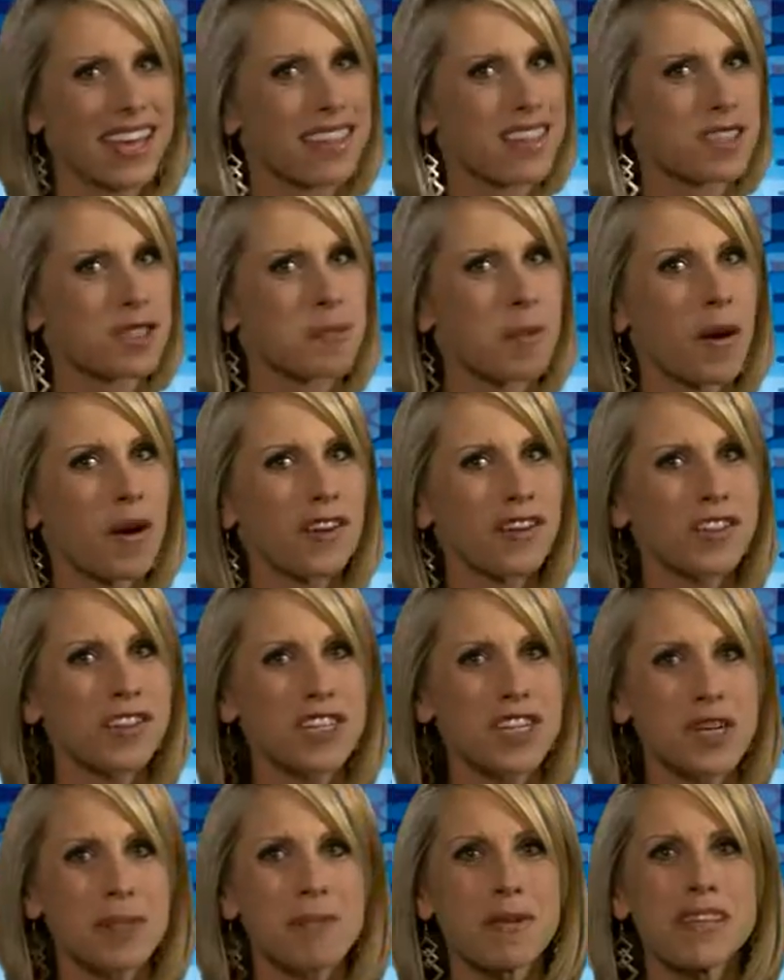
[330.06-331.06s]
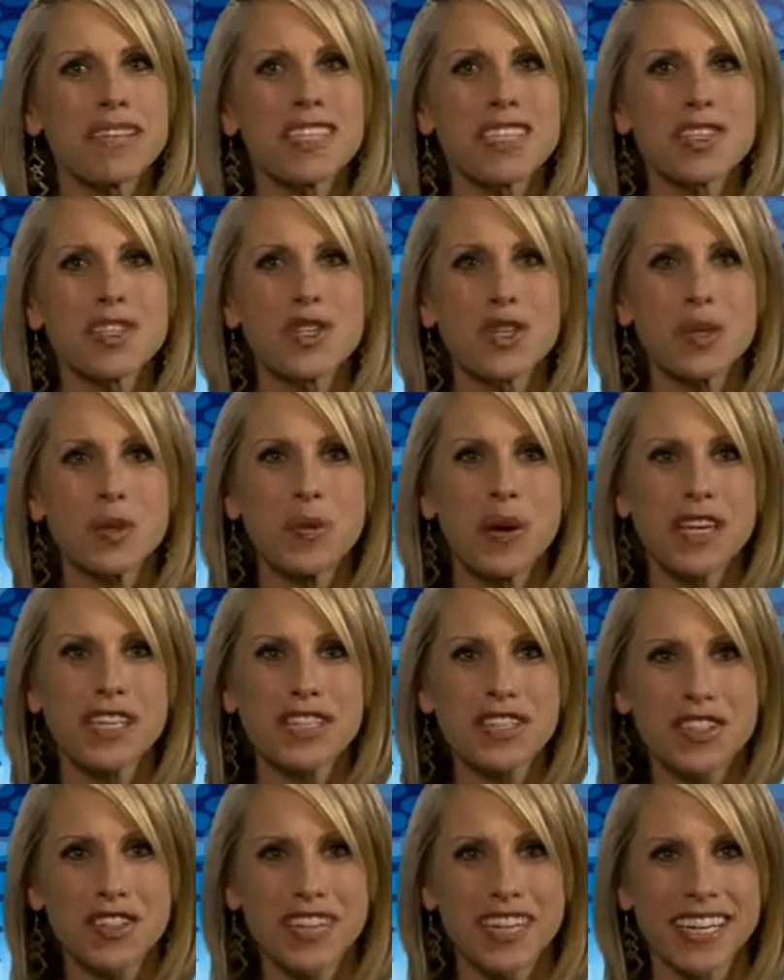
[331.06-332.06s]
This partnership is a two-way
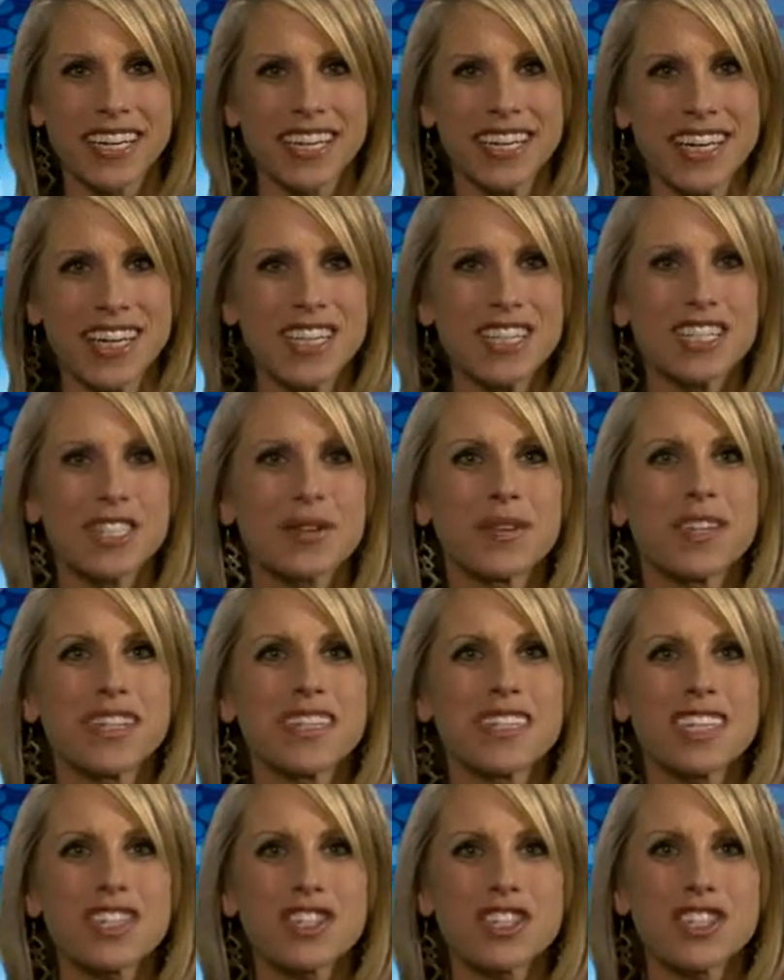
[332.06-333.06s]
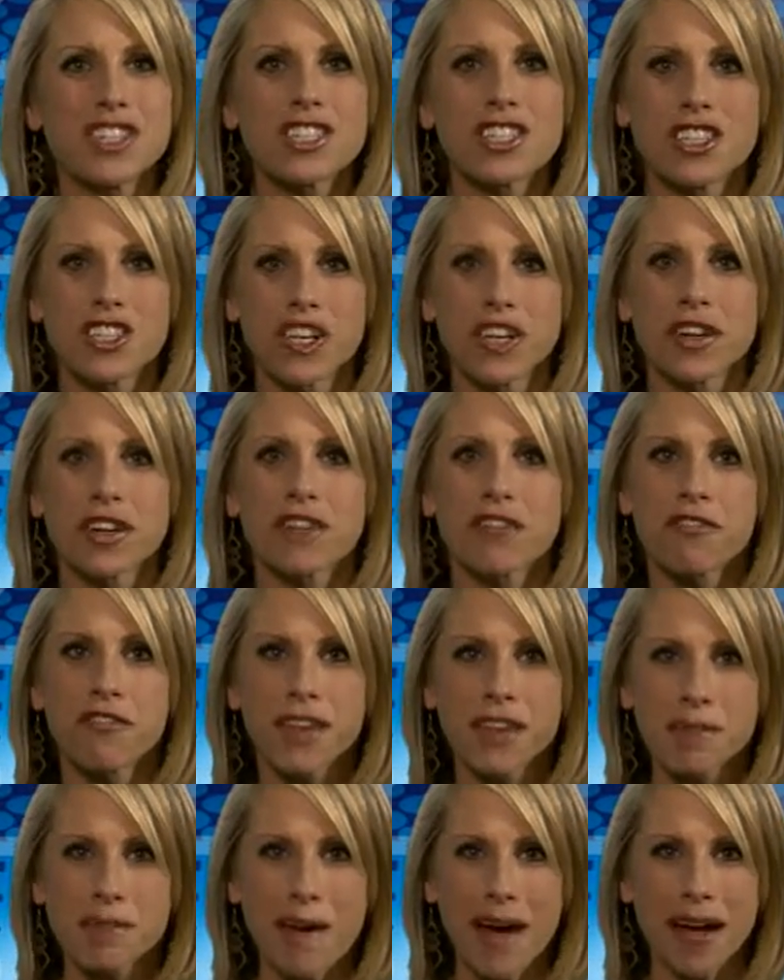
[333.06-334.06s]
street, so in addition to sharing
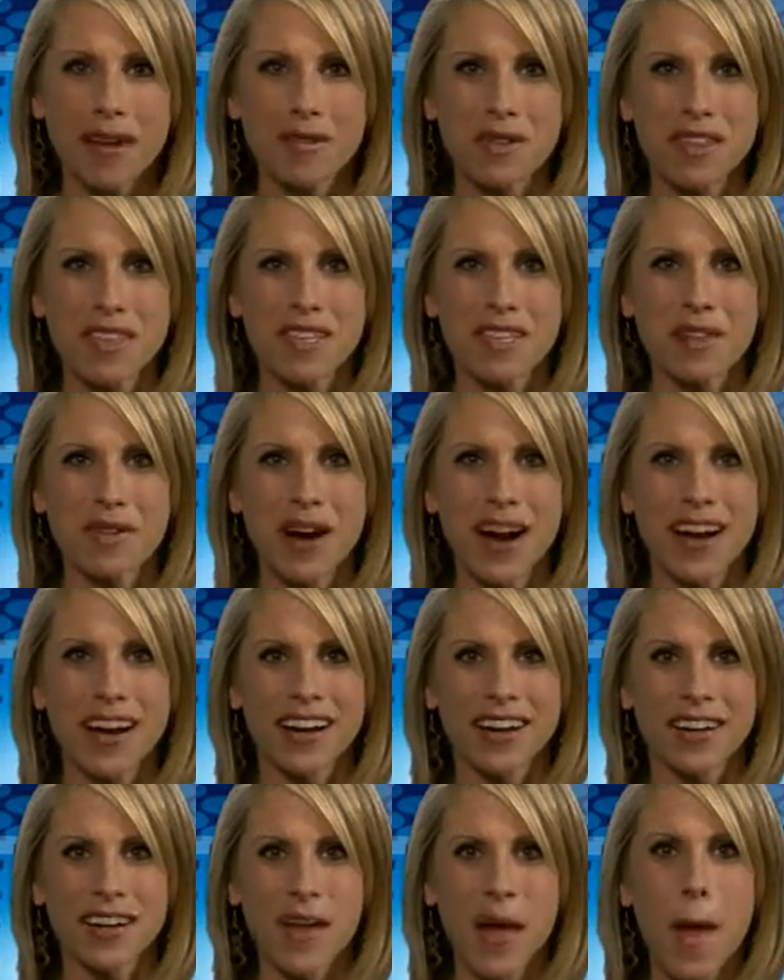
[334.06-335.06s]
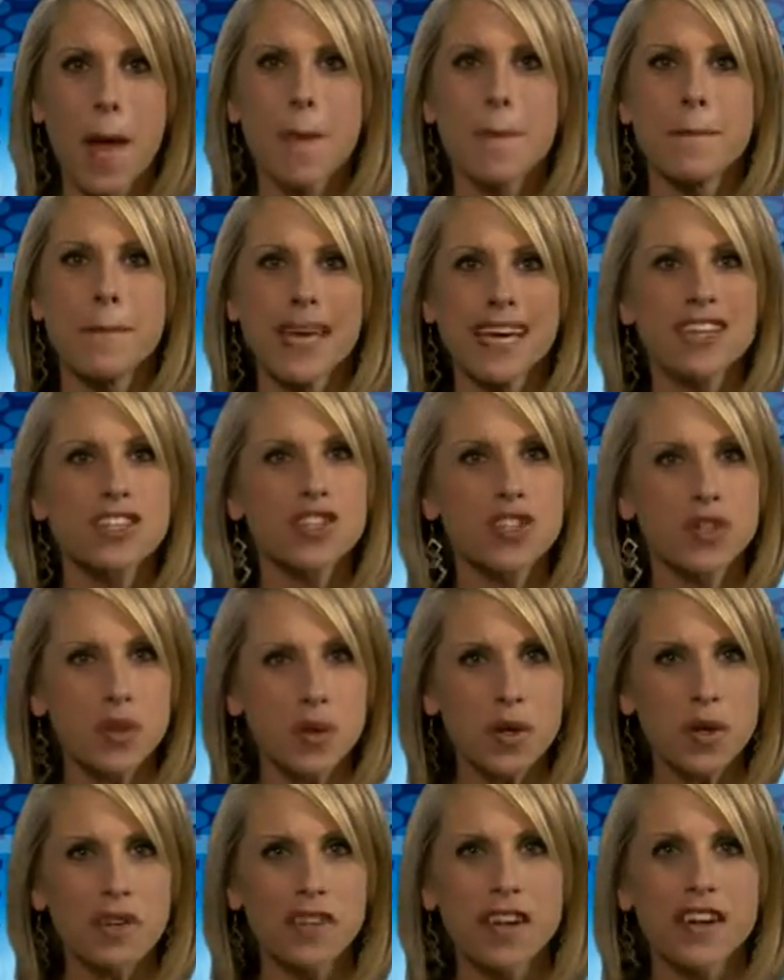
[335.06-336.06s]
feedback with the new hire, make
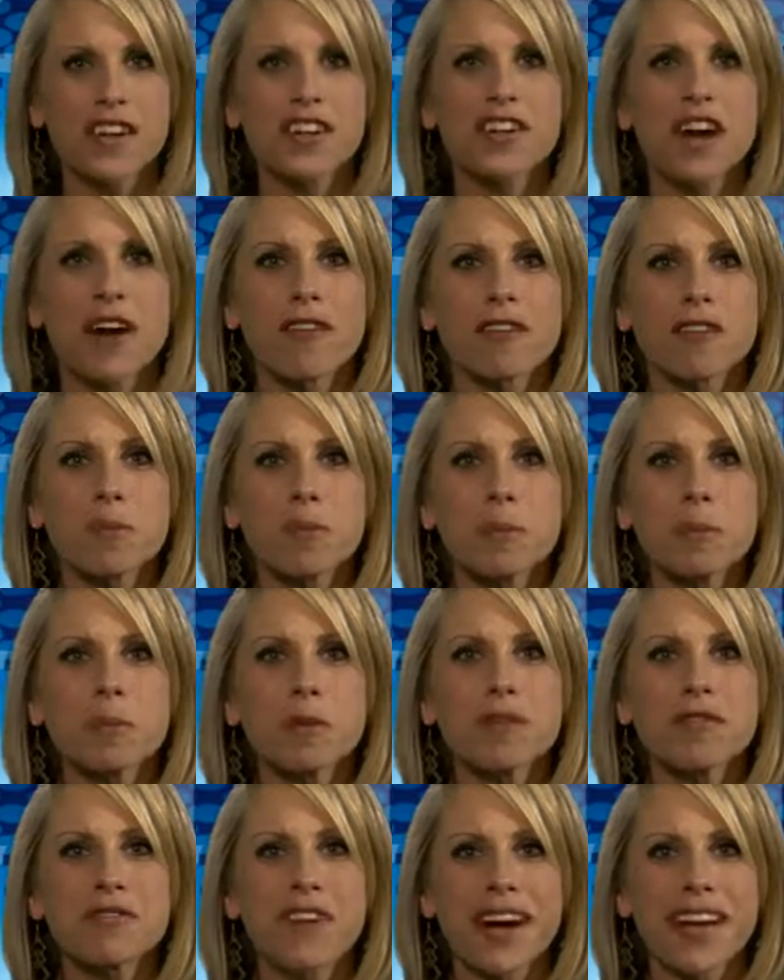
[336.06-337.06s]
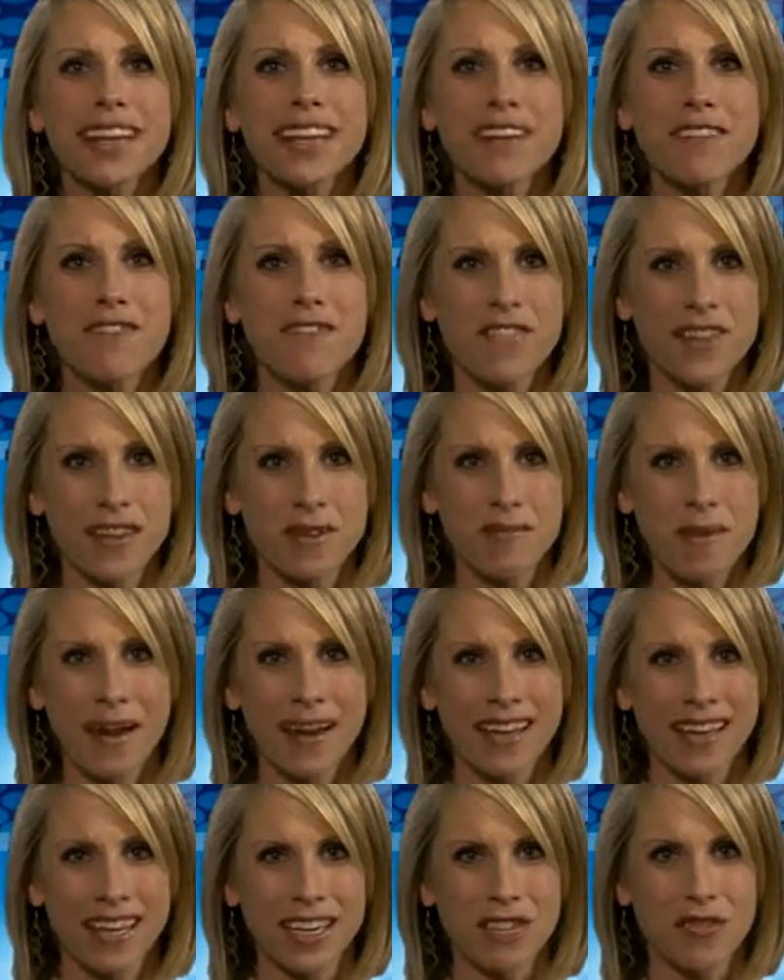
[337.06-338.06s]
sure they are comfortable providing
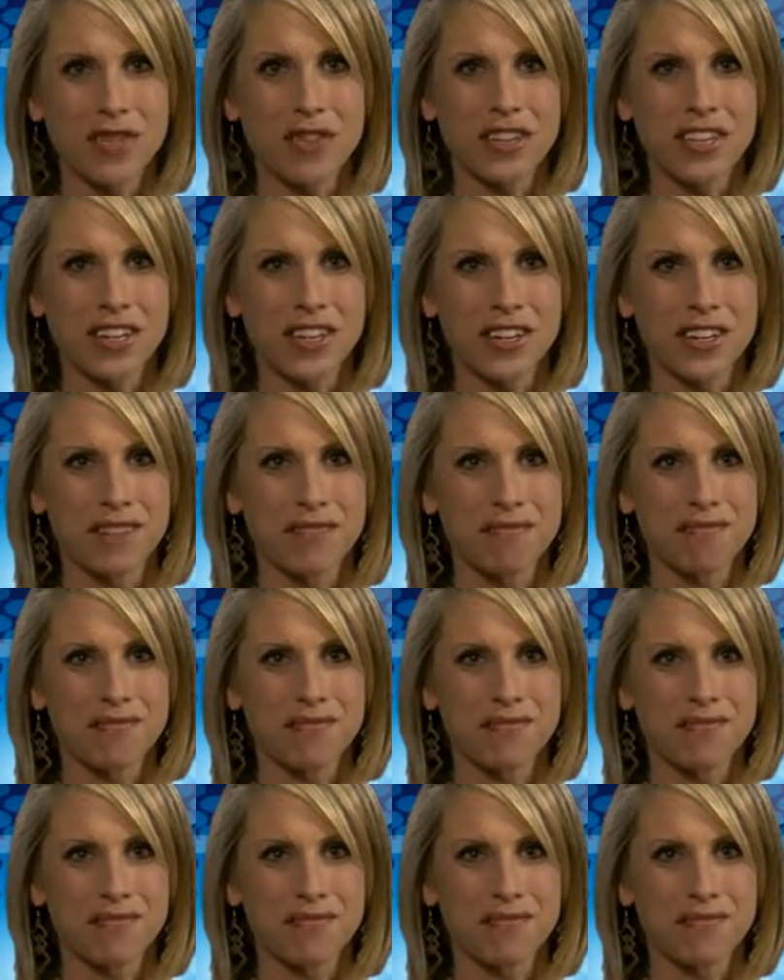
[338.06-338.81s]
feedback in return.